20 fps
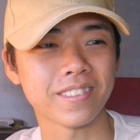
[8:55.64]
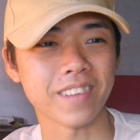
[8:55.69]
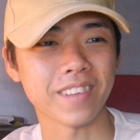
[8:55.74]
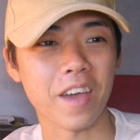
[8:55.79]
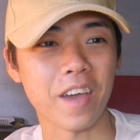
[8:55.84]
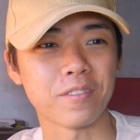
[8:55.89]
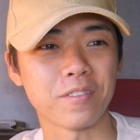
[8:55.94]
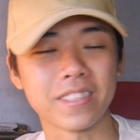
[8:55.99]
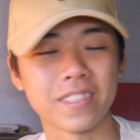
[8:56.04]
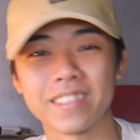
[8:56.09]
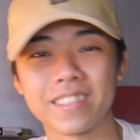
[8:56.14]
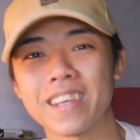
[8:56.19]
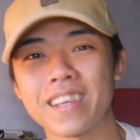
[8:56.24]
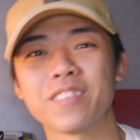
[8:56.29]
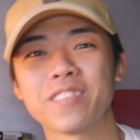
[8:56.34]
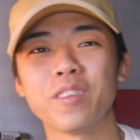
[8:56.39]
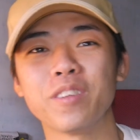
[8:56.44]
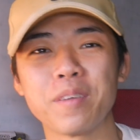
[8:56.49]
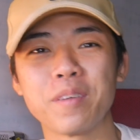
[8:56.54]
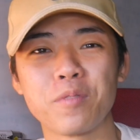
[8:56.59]
have
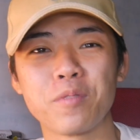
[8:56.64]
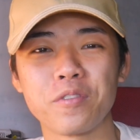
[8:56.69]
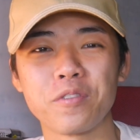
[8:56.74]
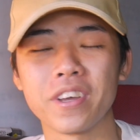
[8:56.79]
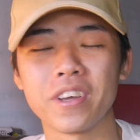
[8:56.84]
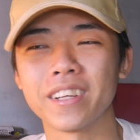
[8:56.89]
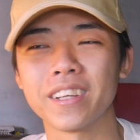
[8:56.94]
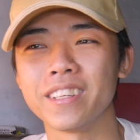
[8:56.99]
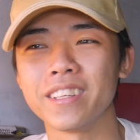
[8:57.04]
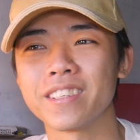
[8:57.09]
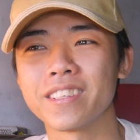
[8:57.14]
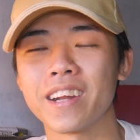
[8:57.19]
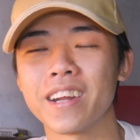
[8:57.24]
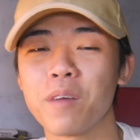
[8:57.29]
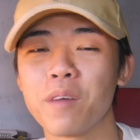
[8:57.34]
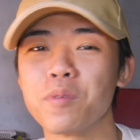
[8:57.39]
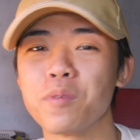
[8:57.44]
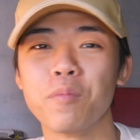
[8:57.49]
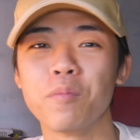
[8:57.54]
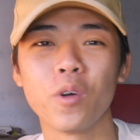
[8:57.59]
successfully improved your English, and
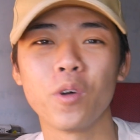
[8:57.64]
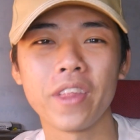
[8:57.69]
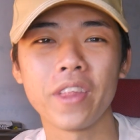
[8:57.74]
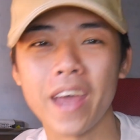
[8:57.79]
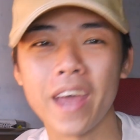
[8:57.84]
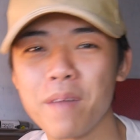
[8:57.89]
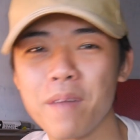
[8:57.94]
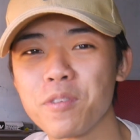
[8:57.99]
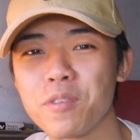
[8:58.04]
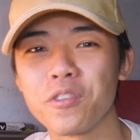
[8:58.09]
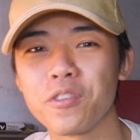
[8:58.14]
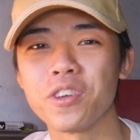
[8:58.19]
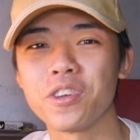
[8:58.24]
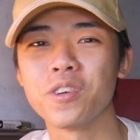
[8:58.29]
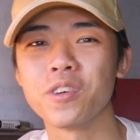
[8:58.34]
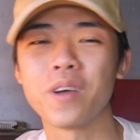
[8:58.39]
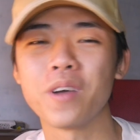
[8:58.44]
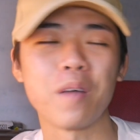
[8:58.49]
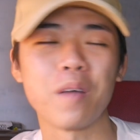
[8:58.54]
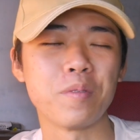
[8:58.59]
I'll be more than happy for
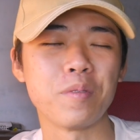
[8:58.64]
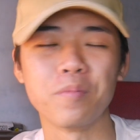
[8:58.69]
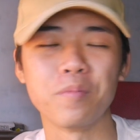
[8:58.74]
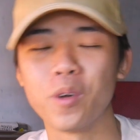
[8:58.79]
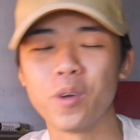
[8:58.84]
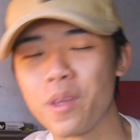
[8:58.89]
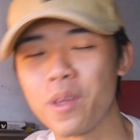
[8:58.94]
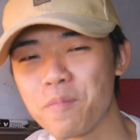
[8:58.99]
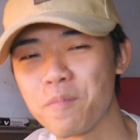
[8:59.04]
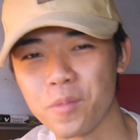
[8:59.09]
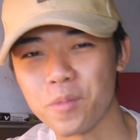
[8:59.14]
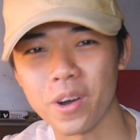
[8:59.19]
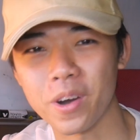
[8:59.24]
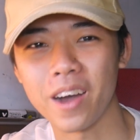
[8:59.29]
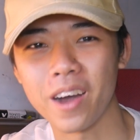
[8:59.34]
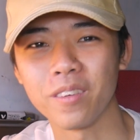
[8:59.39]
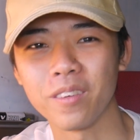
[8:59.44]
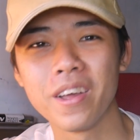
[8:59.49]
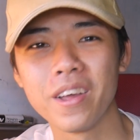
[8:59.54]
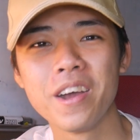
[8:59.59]
you. I'll be more than
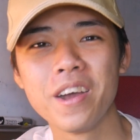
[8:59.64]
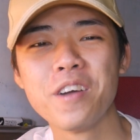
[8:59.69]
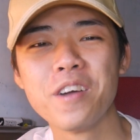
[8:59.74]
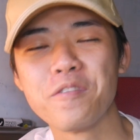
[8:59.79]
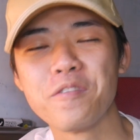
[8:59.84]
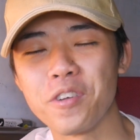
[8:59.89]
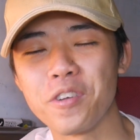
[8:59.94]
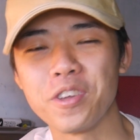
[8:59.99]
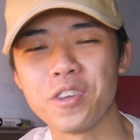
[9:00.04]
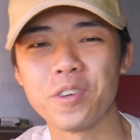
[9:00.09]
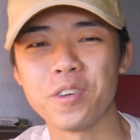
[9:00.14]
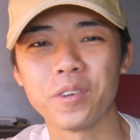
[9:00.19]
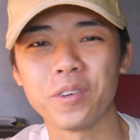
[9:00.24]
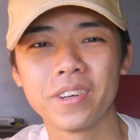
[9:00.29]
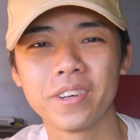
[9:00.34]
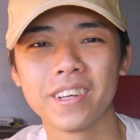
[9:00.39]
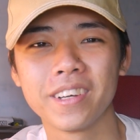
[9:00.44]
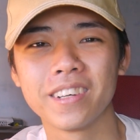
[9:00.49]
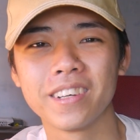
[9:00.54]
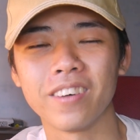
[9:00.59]
proud for you.
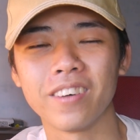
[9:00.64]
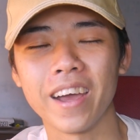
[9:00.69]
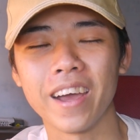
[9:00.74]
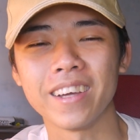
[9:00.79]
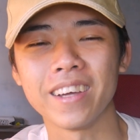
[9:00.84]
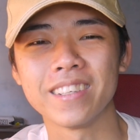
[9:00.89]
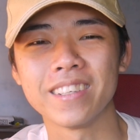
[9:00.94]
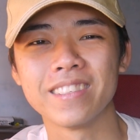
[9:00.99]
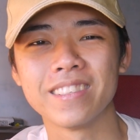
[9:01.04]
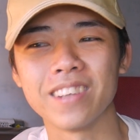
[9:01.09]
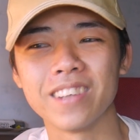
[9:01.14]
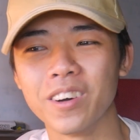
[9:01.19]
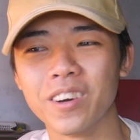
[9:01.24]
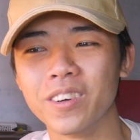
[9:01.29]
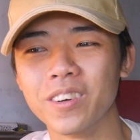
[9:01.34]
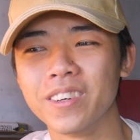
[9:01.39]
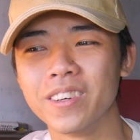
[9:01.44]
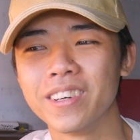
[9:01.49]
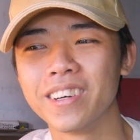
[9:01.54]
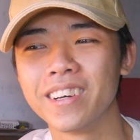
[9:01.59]
All right,
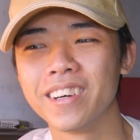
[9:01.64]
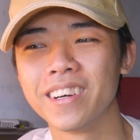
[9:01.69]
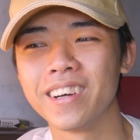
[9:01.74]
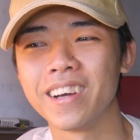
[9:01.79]
so